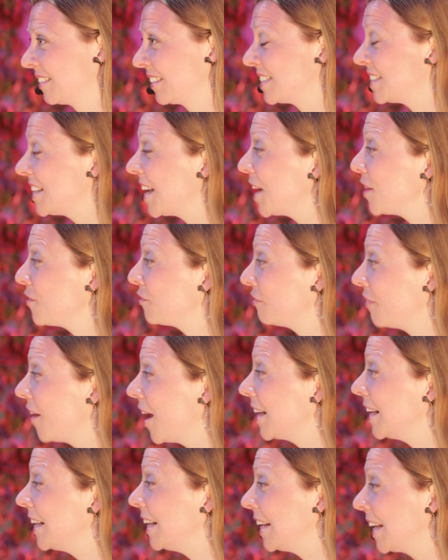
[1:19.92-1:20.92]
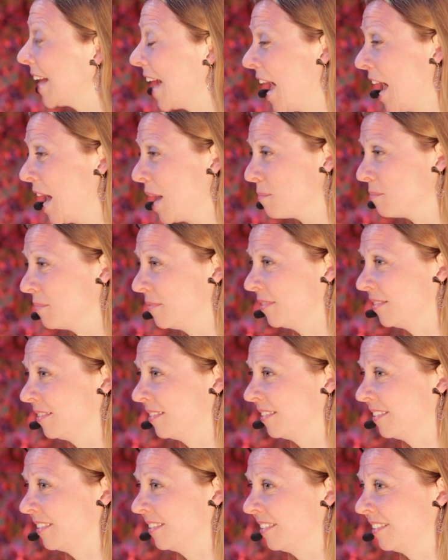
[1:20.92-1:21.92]
The day finally came
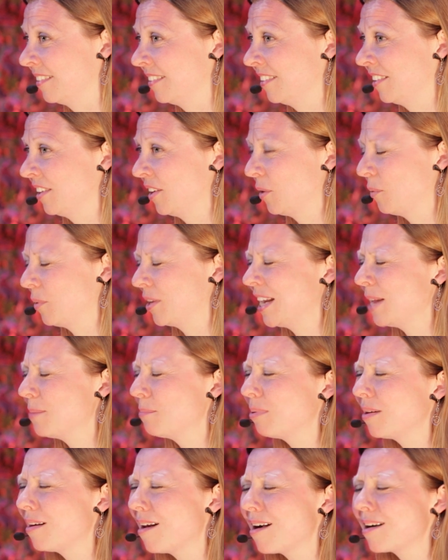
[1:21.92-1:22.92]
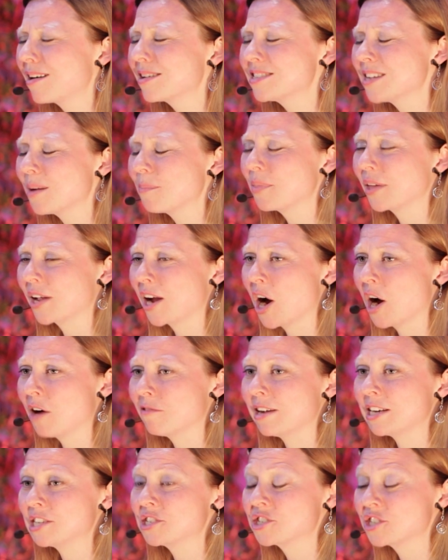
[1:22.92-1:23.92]
when he plucked up the
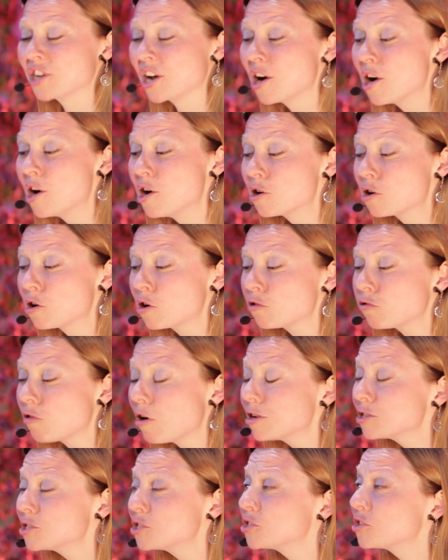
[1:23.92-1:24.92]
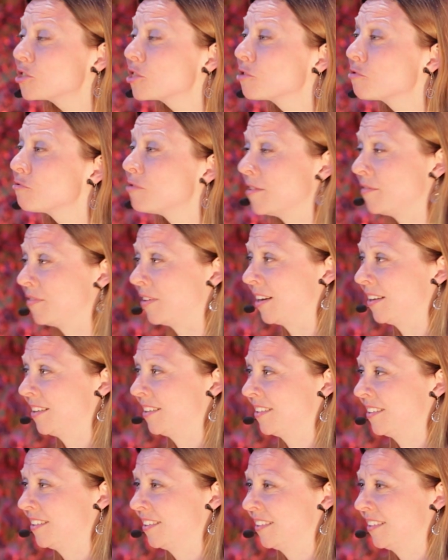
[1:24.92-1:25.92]
courage to cross the river,
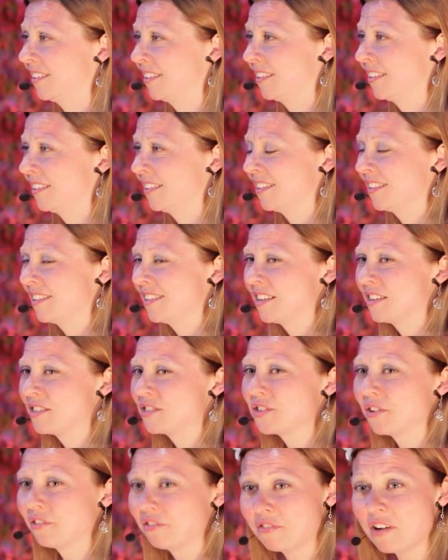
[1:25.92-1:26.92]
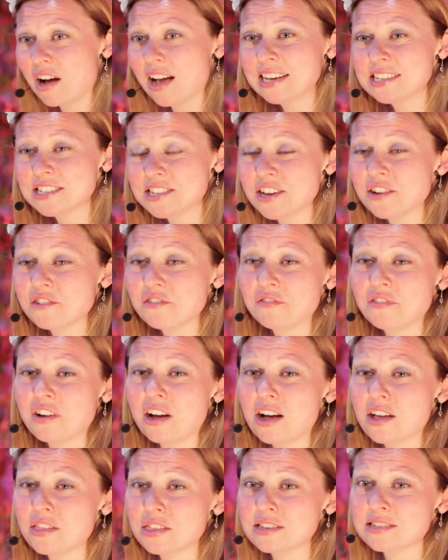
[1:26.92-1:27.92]
to find her
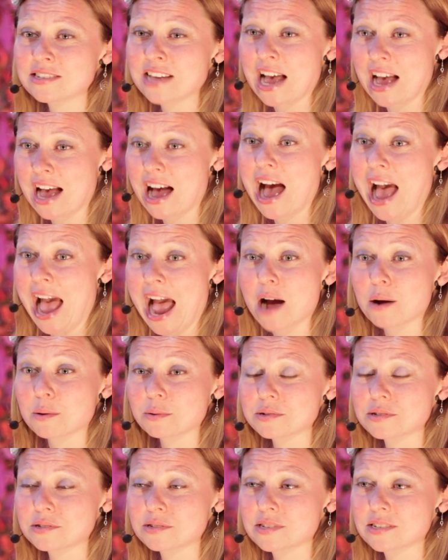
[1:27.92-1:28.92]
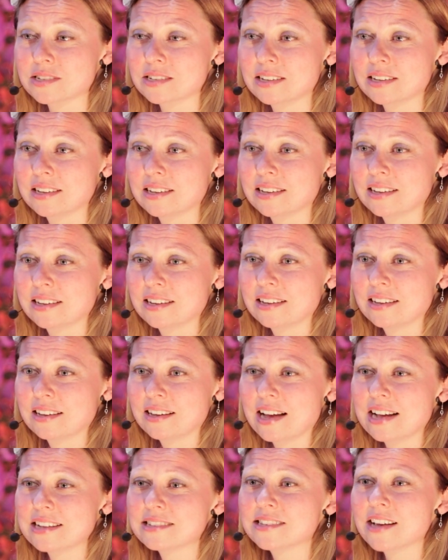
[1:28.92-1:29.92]
father's house,
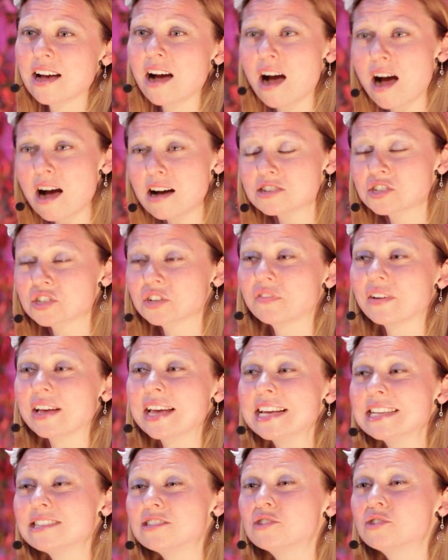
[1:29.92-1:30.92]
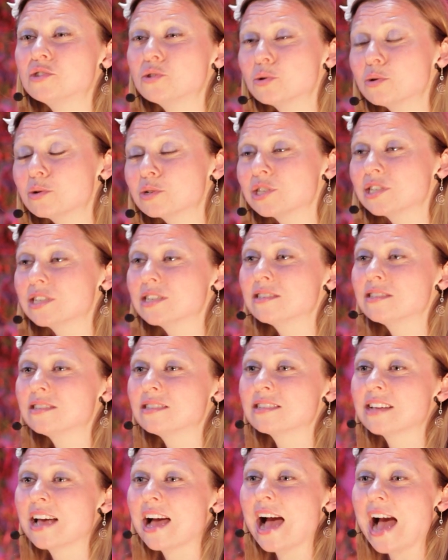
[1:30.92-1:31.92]
and to ask for his
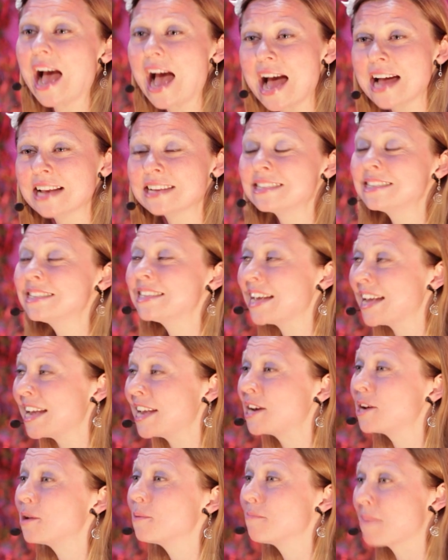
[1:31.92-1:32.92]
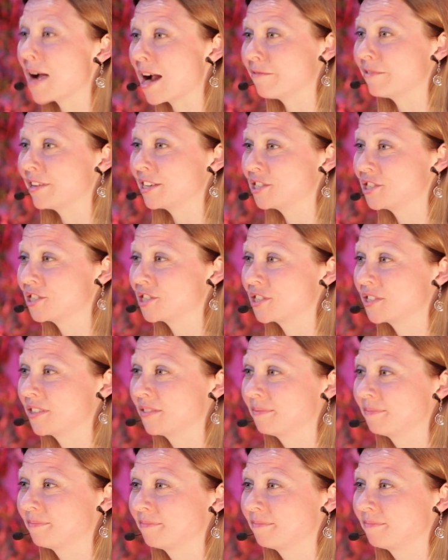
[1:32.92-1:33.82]
daughter's hand in marriage.